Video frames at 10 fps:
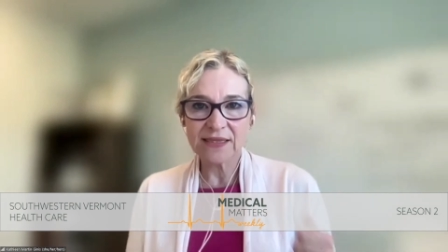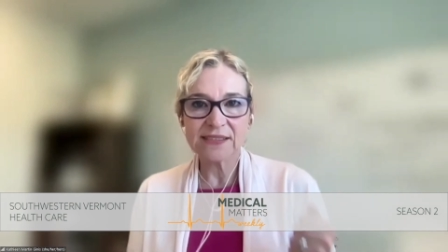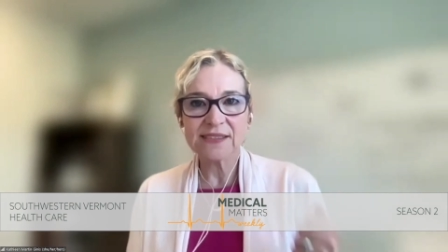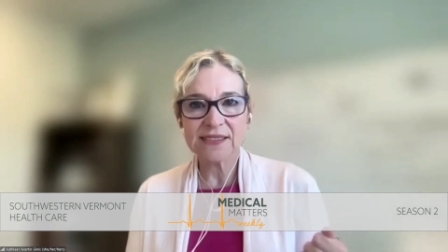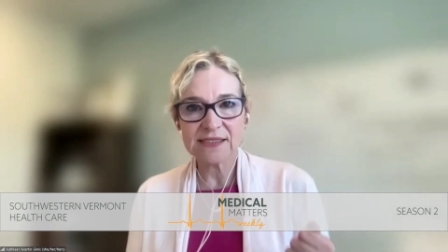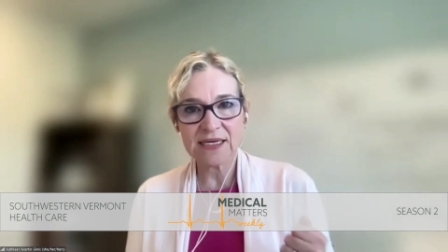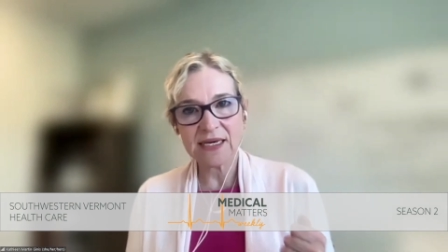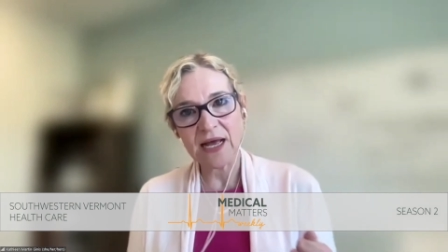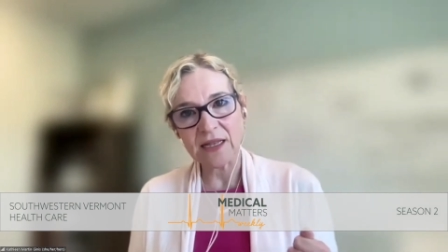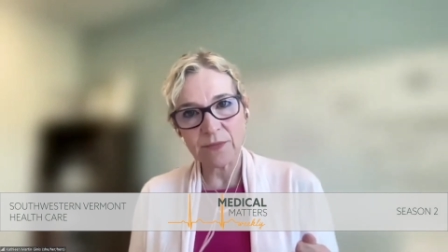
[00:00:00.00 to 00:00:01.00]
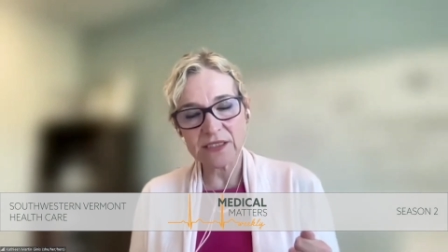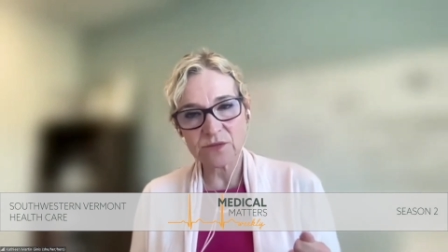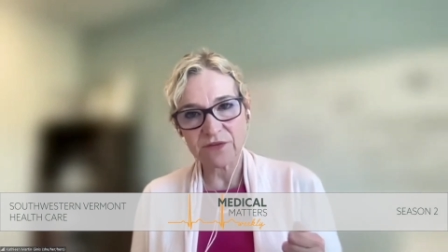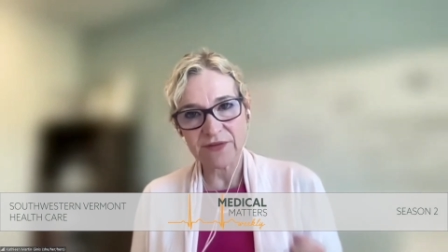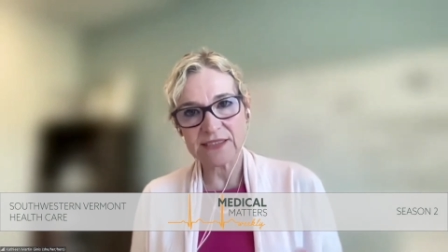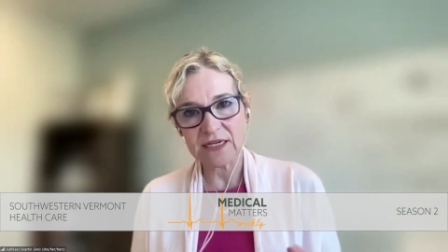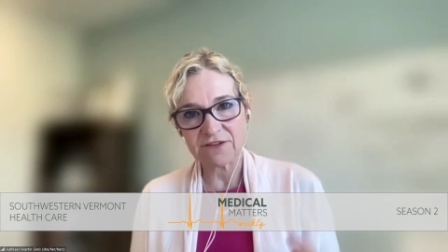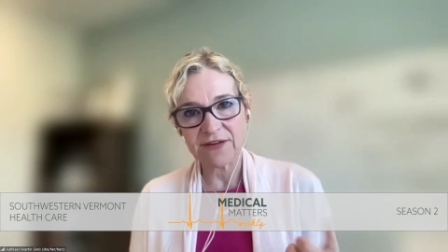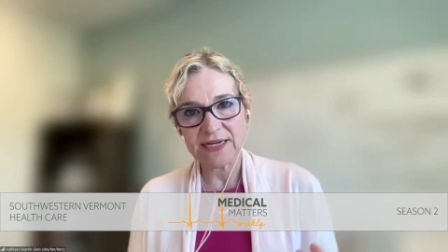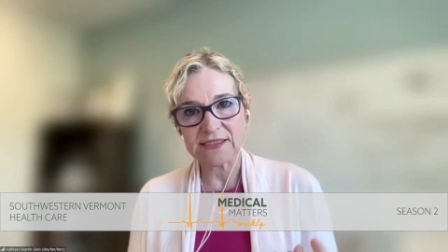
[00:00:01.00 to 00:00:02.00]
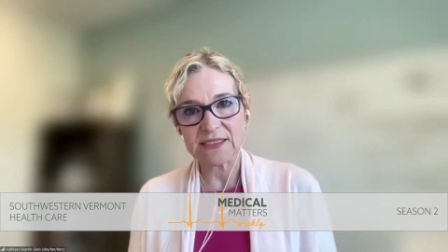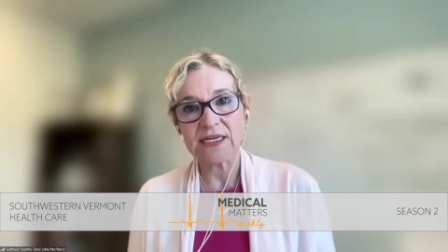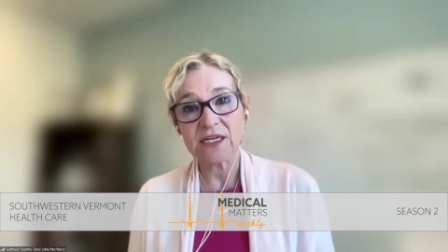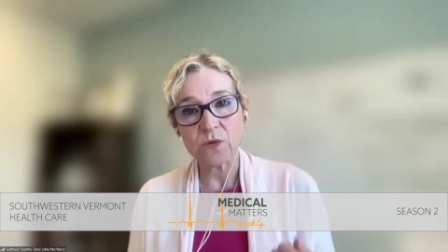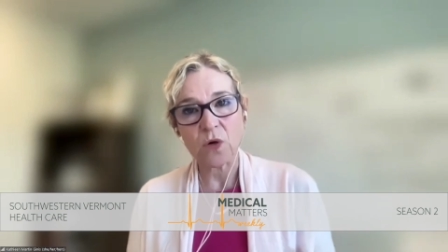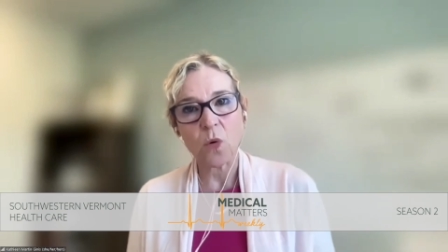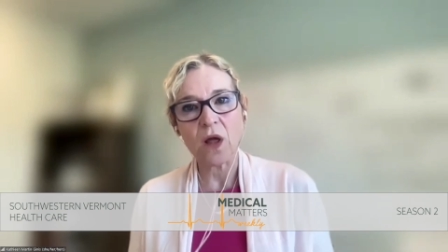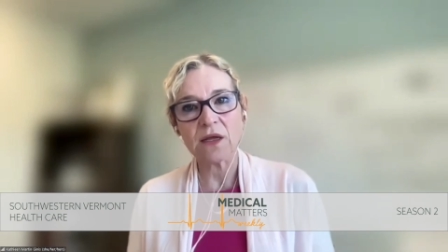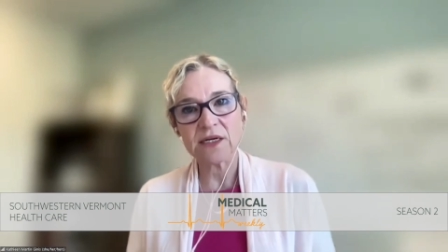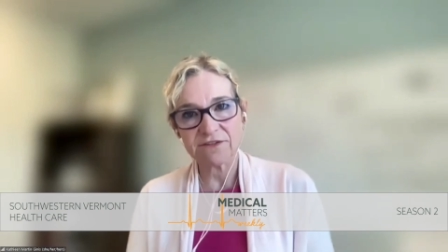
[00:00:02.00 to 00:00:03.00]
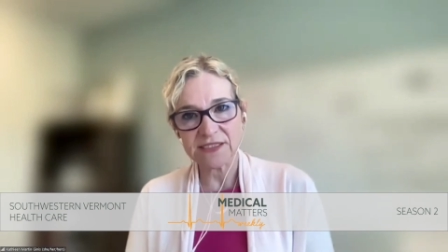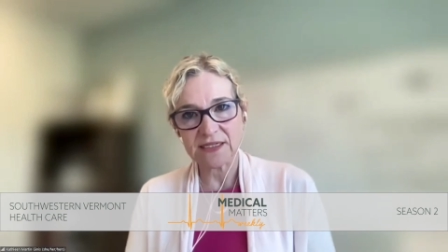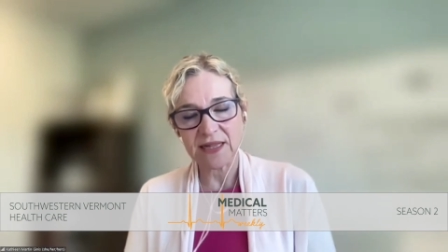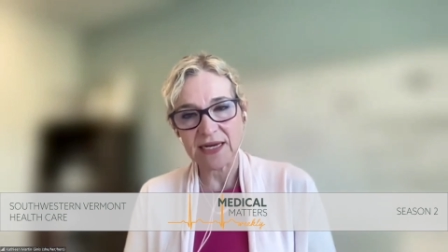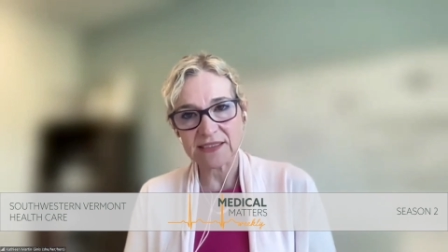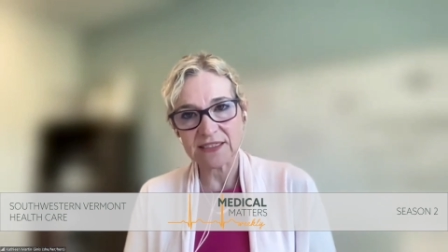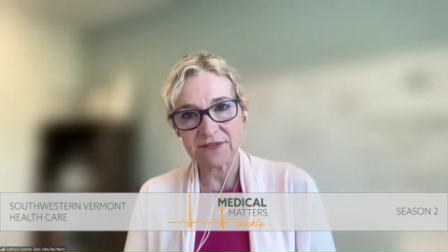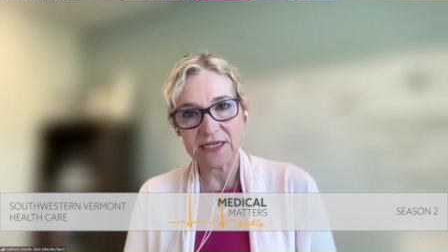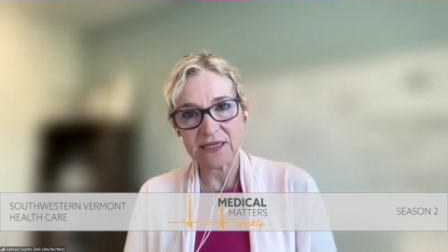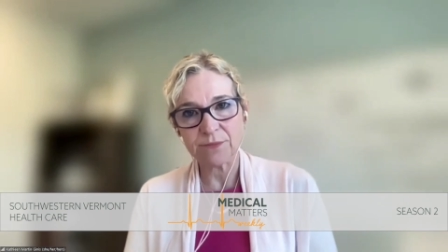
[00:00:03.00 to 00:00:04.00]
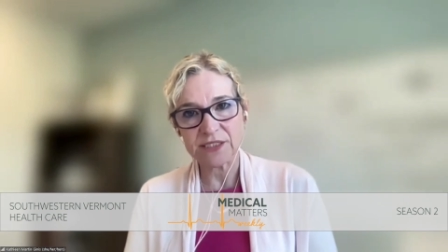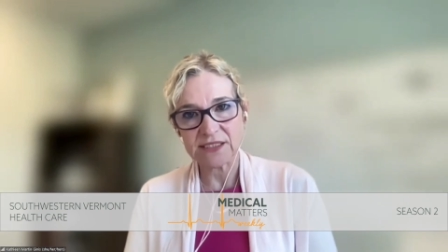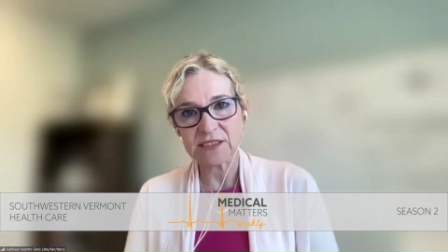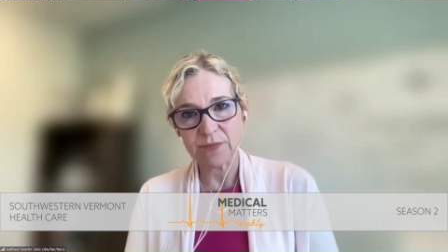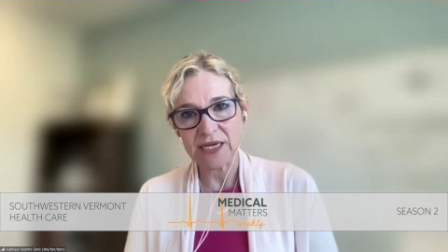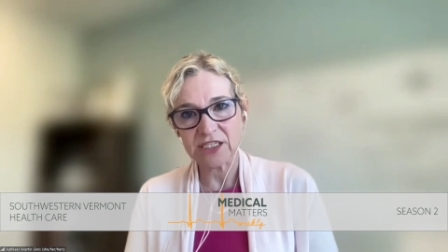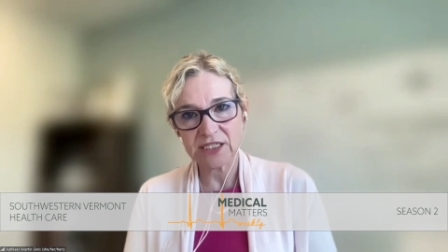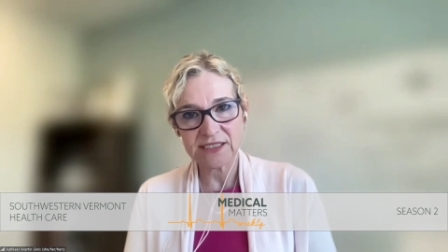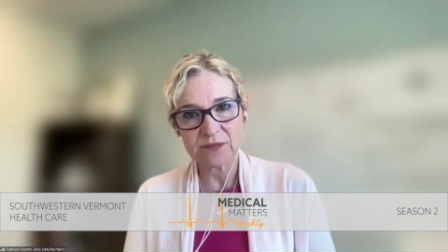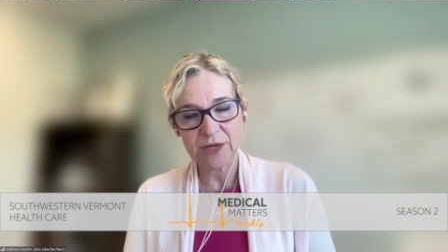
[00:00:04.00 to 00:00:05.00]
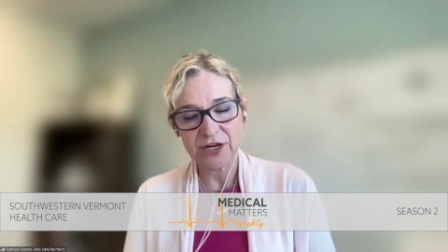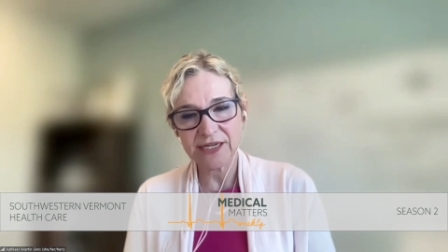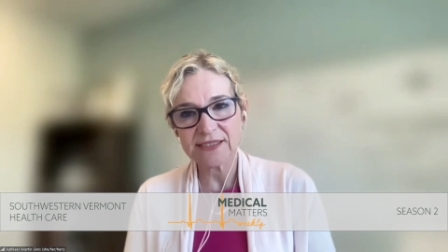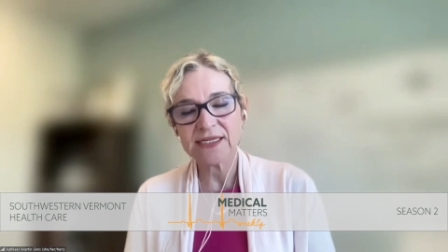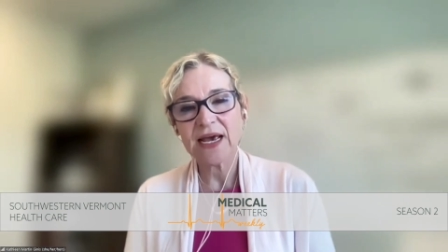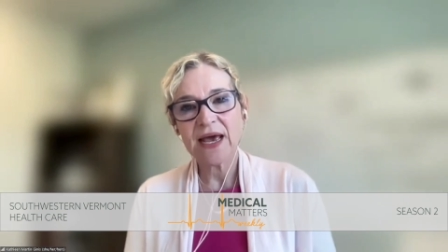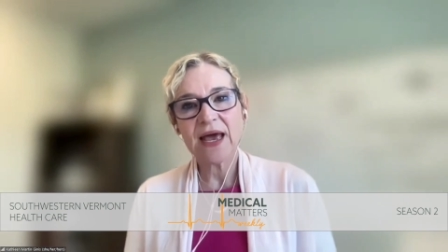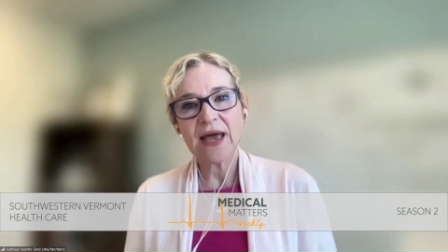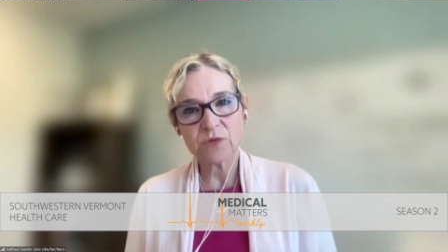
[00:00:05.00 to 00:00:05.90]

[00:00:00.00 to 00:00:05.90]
These six key elements we've identified as key to a quality physical activity participation experience.